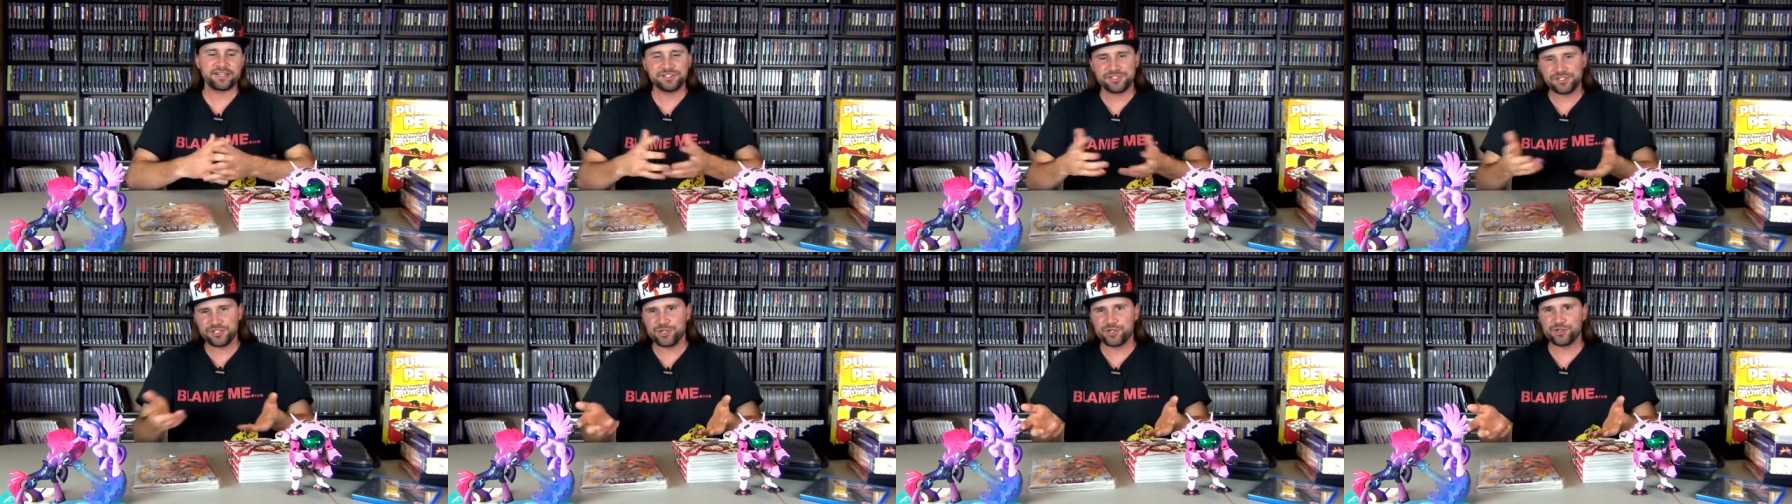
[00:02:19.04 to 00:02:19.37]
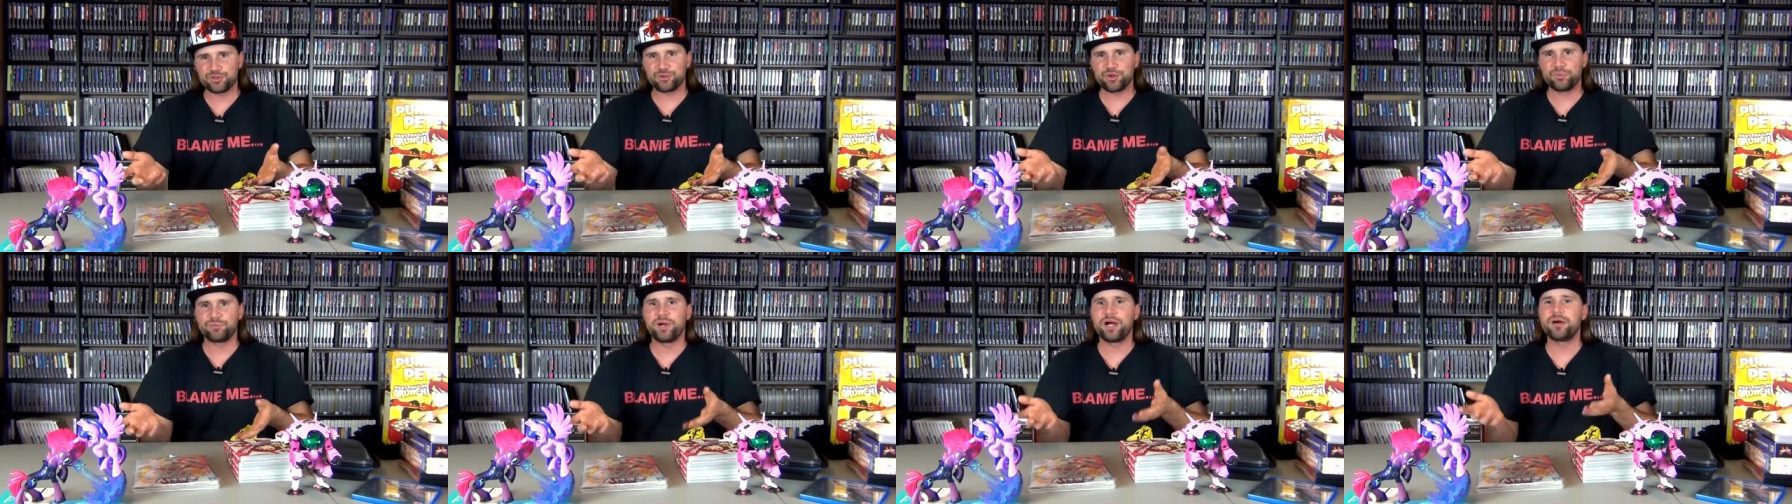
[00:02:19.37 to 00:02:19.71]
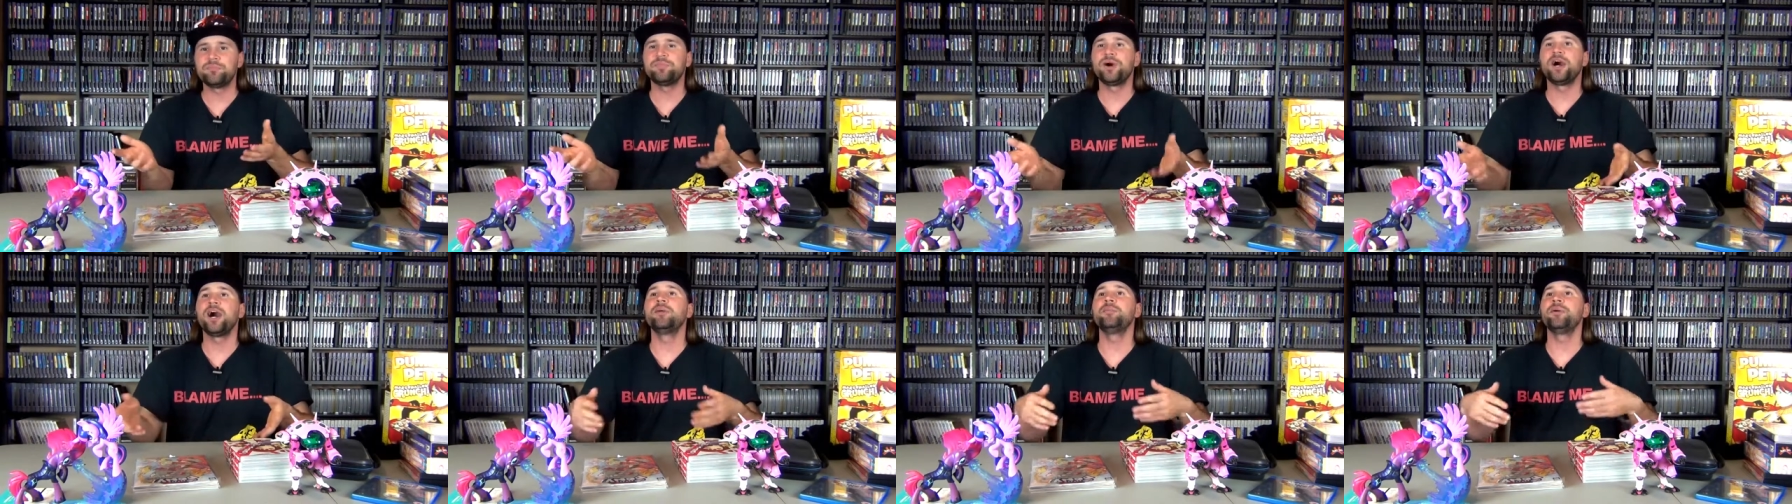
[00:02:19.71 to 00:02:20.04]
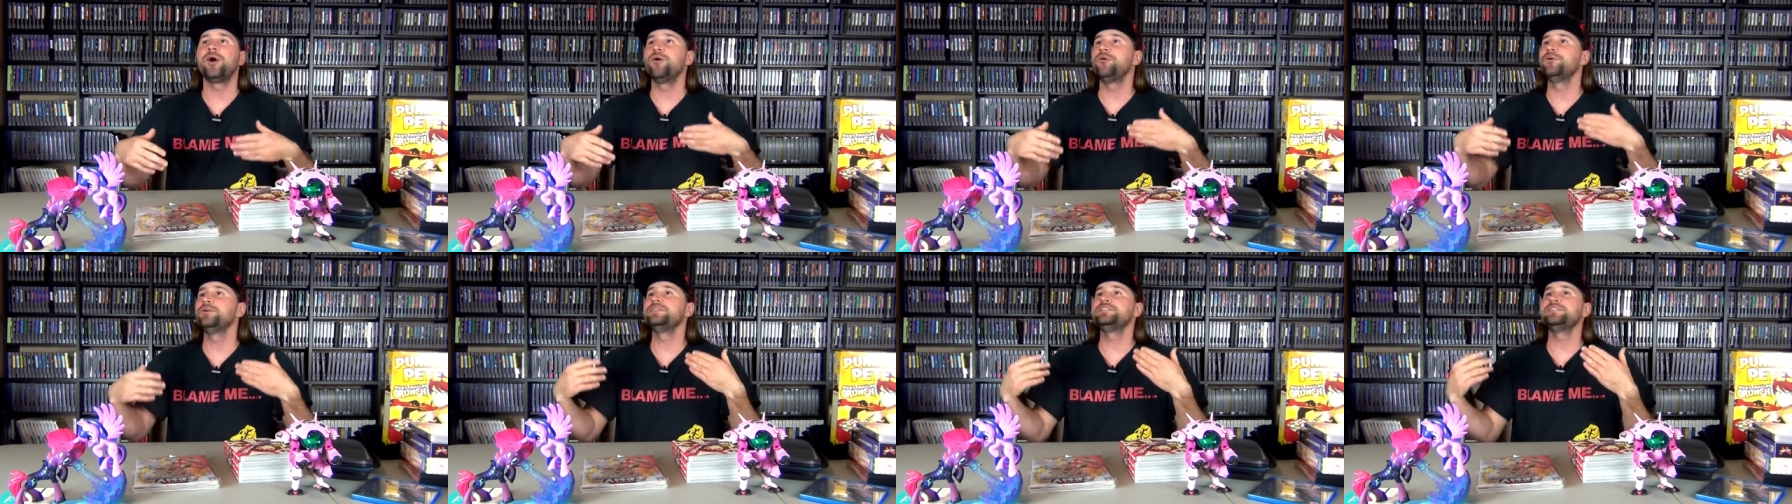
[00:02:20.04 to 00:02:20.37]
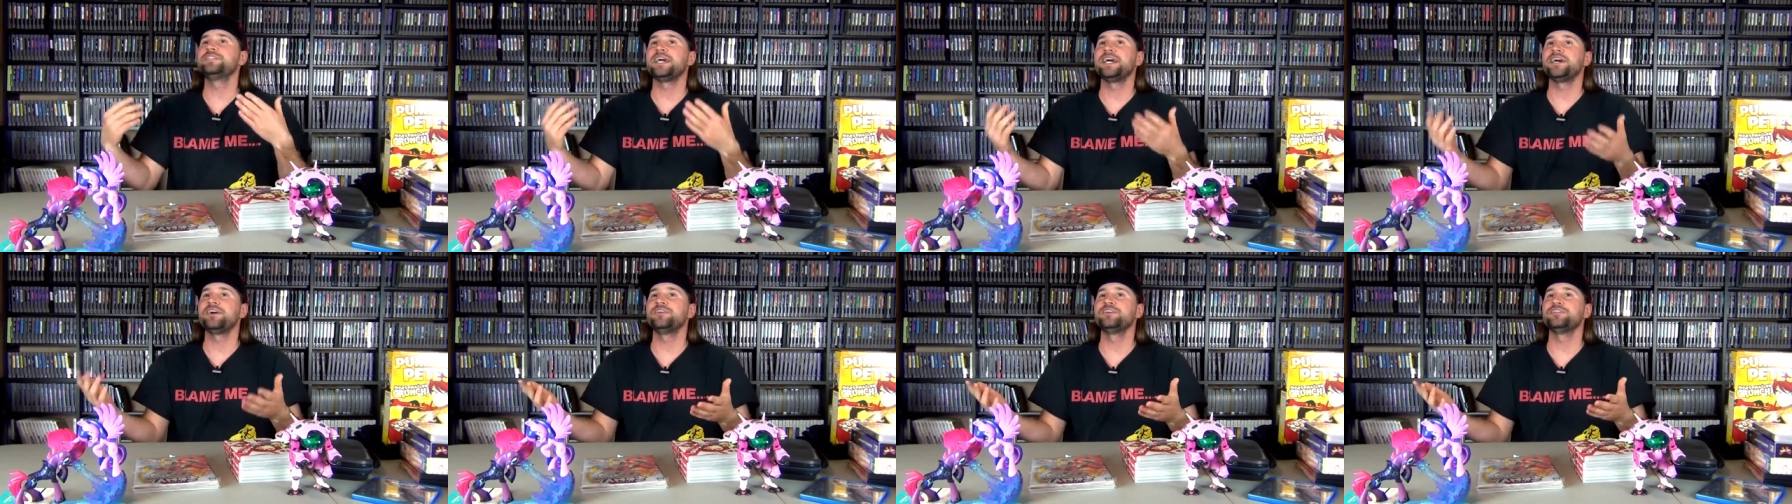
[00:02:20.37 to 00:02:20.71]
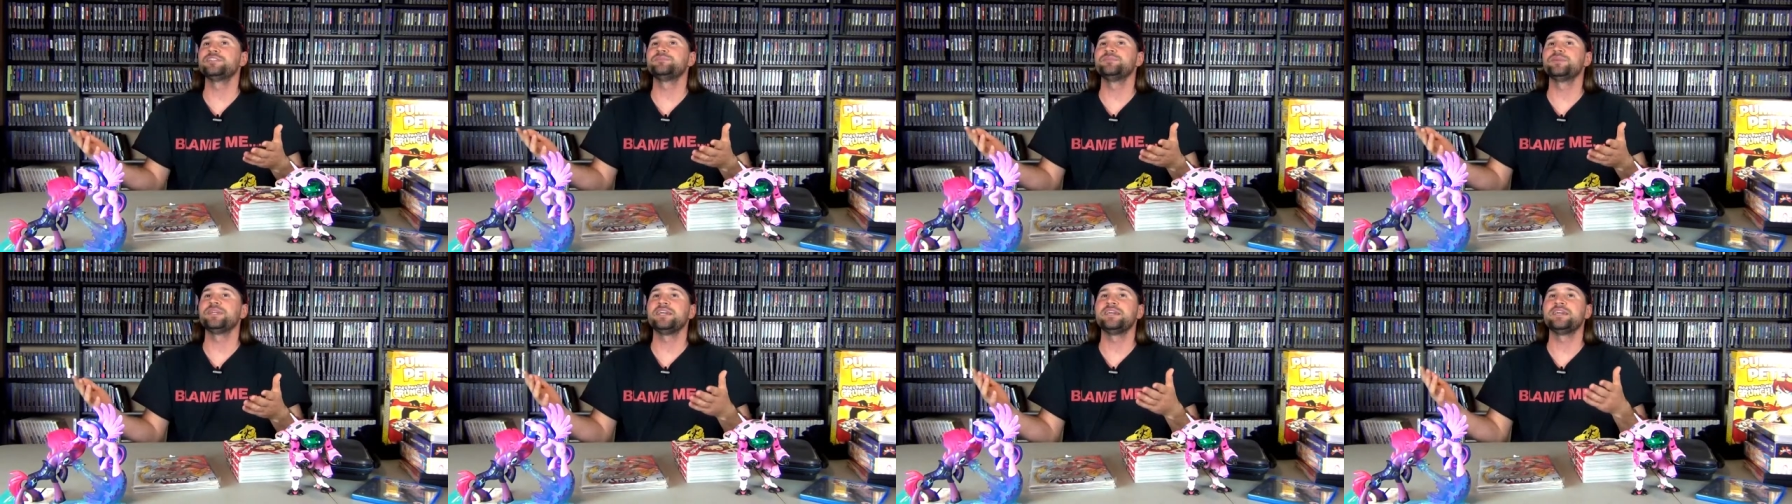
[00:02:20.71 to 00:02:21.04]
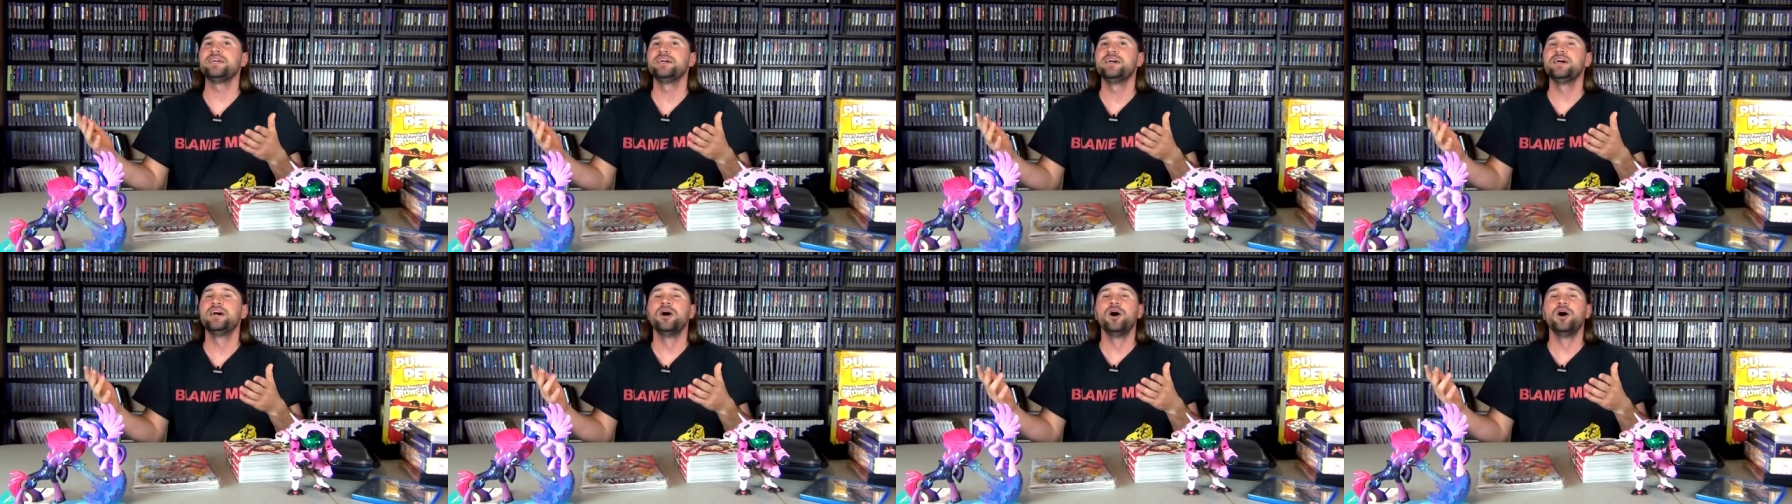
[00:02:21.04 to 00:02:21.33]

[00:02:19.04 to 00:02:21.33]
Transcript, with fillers: as usual, my mom always tells me,